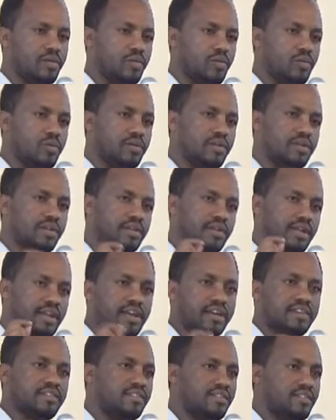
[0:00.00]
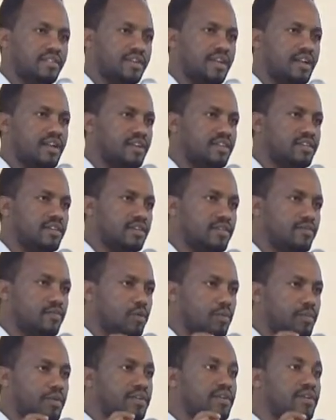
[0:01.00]
The next generation
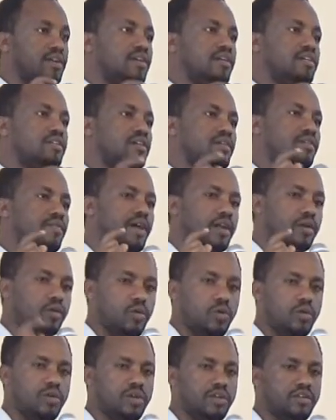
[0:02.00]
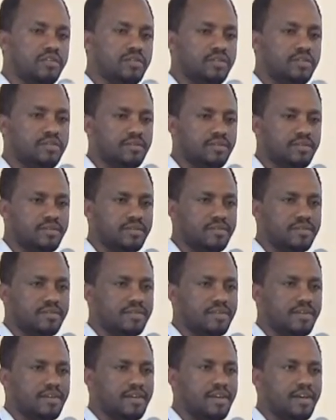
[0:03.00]
information retrieval goal
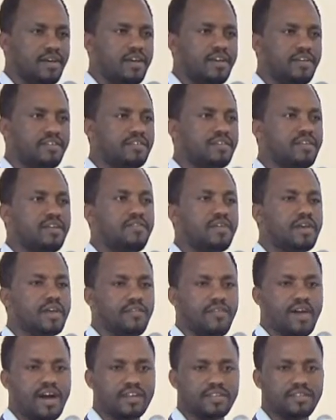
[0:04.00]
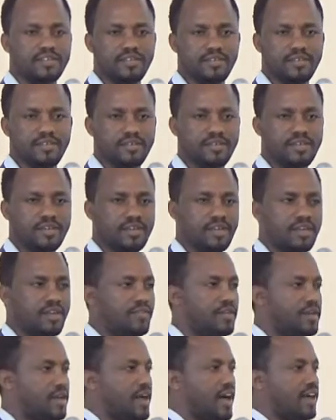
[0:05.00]
is giving fact,
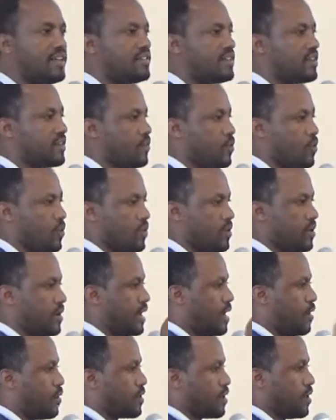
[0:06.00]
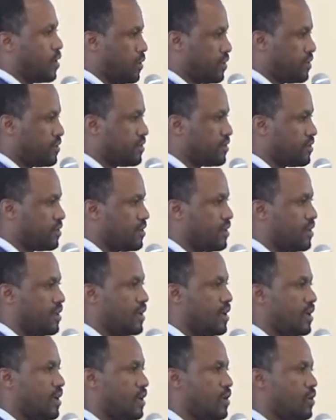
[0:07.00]
giving answer for our queries,
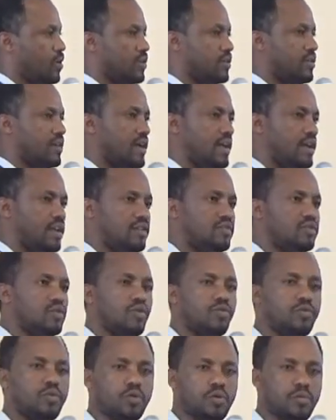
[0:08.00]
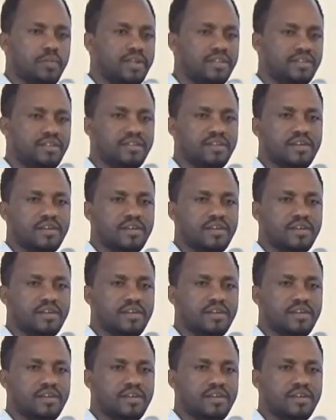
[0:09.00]
not a list of documents